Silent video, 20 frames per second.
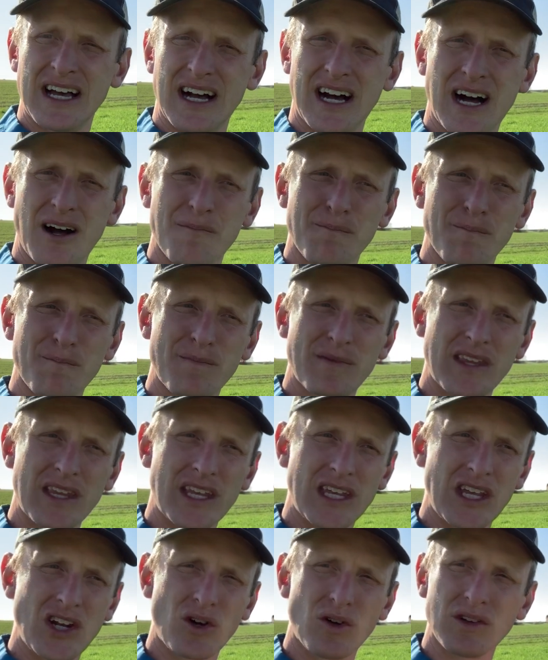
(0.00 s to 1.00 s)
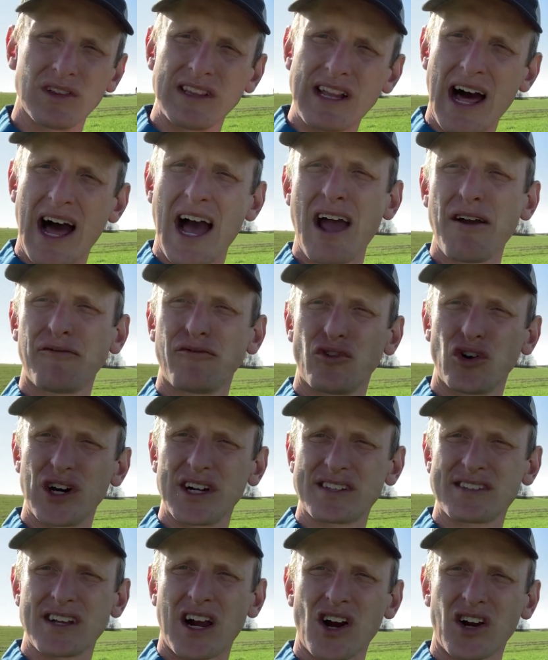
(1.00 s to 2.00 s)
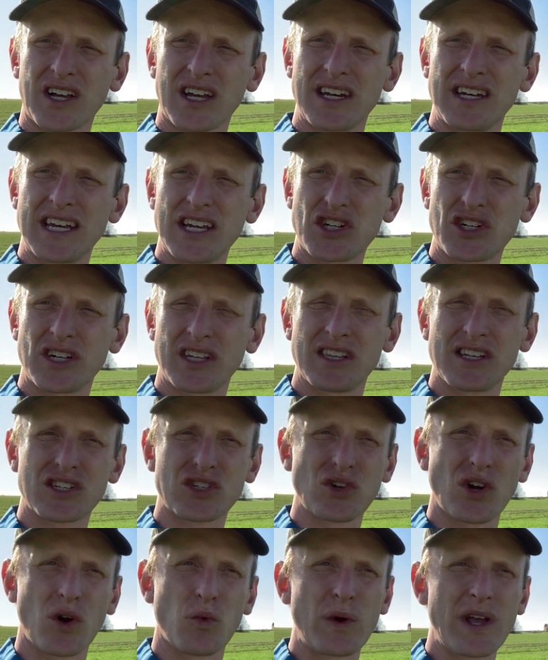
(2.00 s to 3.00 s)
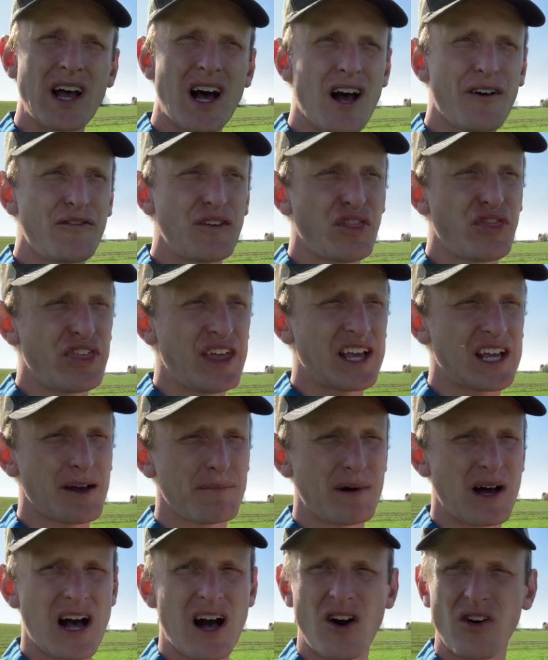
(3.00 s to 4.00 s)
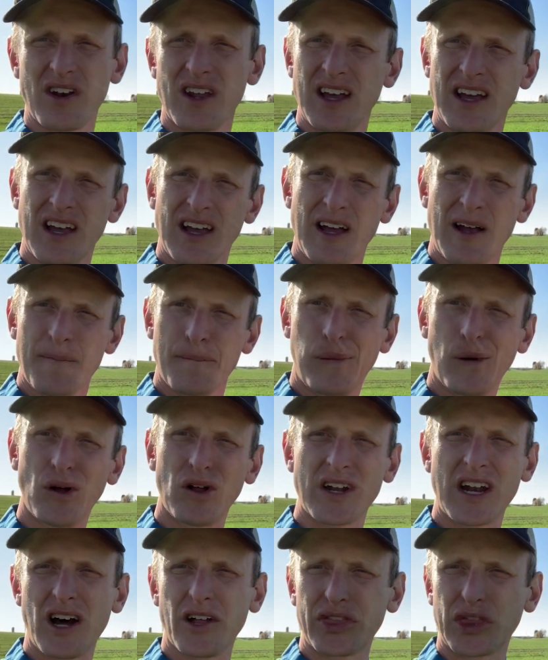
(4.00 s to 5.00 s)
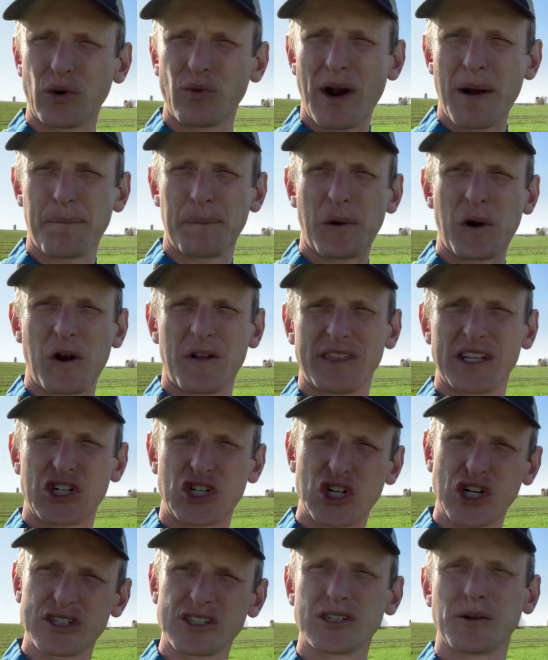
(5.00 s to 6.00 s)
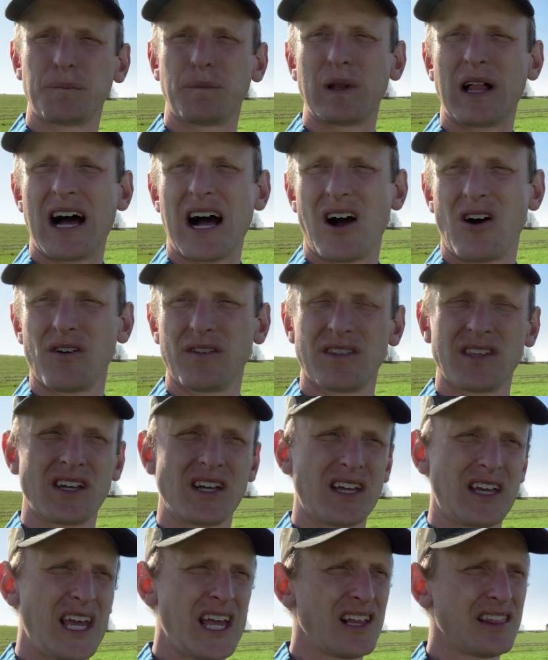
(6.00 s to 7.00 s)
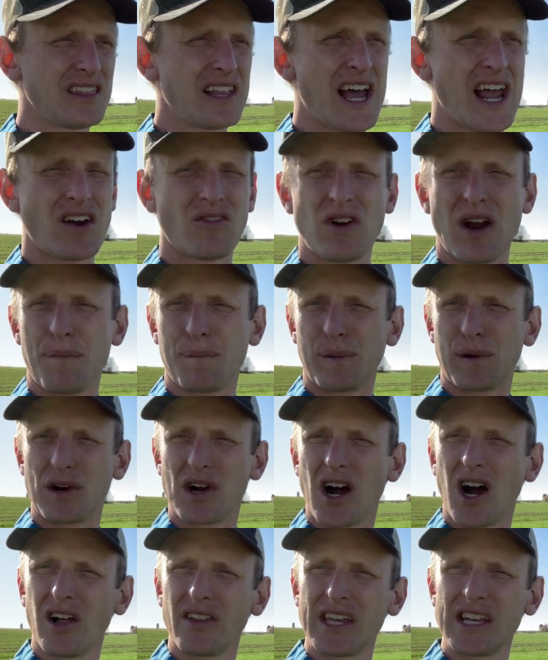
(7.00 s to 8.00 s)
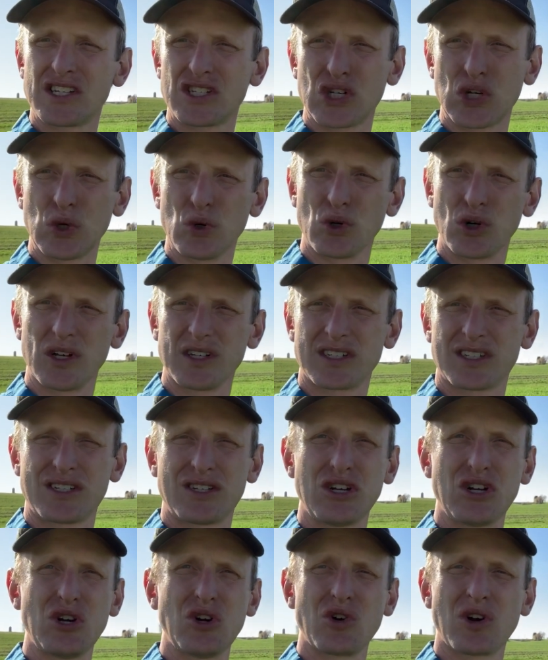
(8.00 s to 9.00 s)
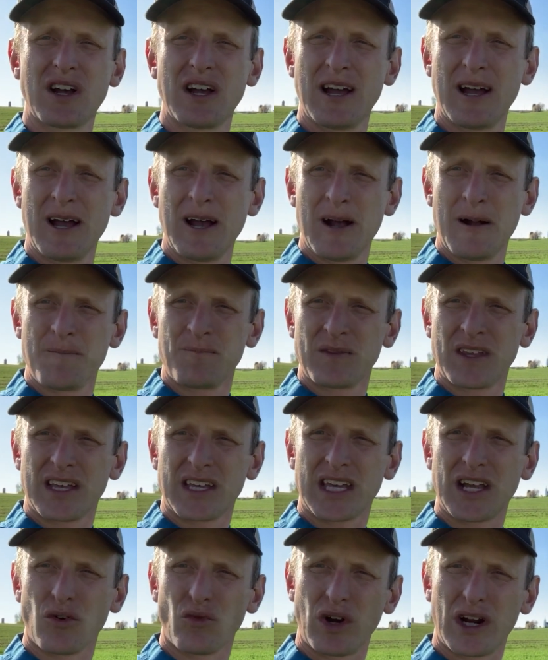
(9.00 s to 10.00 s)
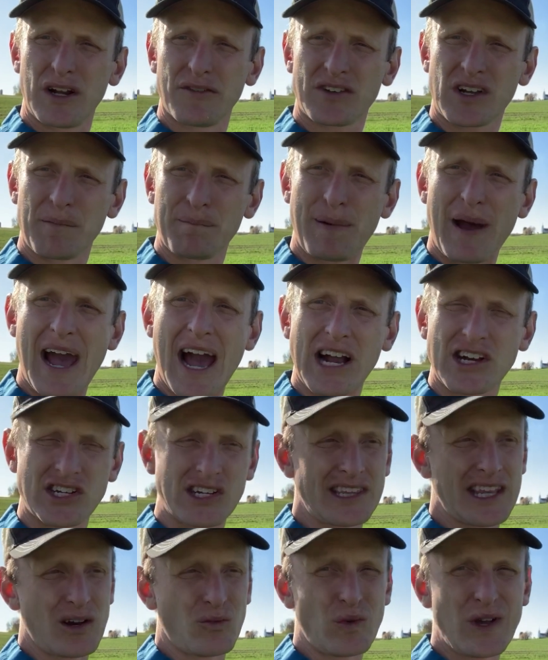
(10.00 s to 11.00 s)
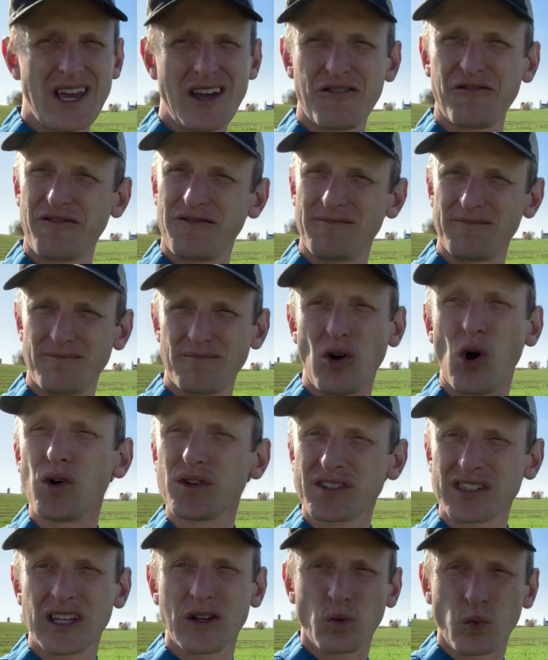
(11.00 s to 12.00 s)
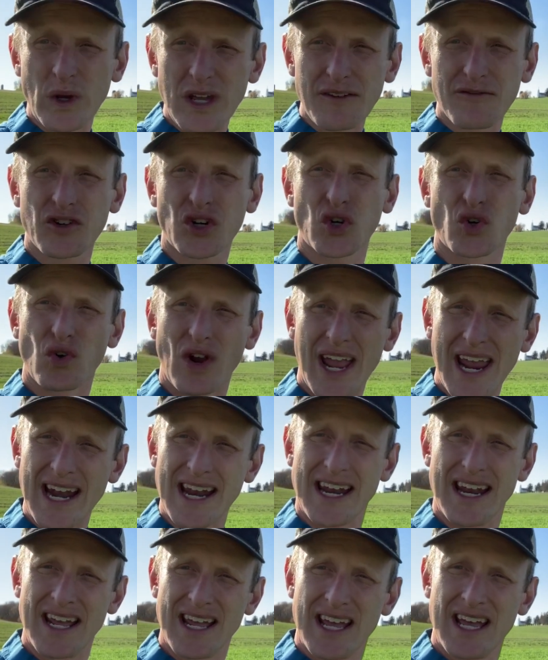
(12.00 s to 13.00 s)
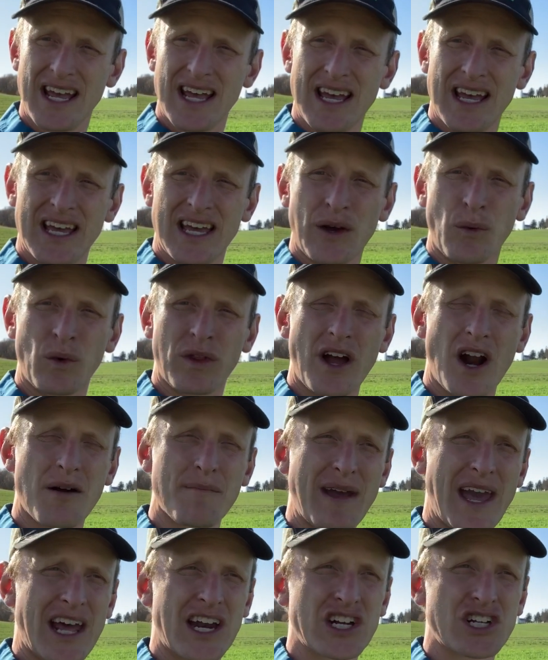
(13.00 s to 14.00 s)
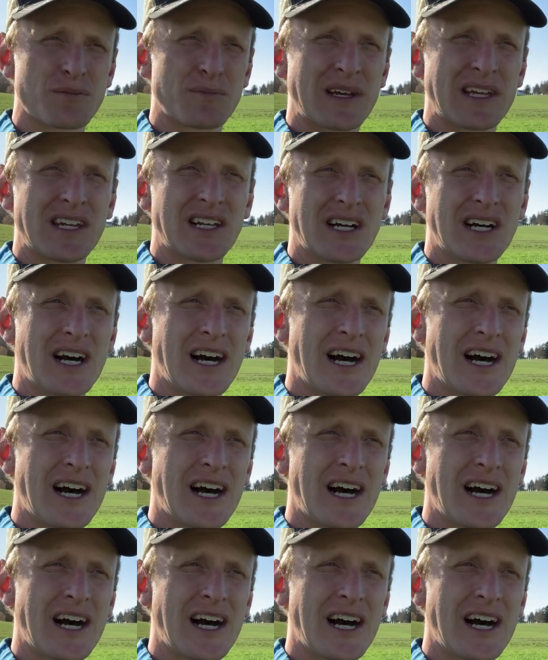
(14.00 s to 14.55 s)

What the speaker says: Live roots are conditioning the soil. We often think about pulling out the ripper and the chisel plow and the inline ripper and all these tools to get rid of compaction that we've created with our management.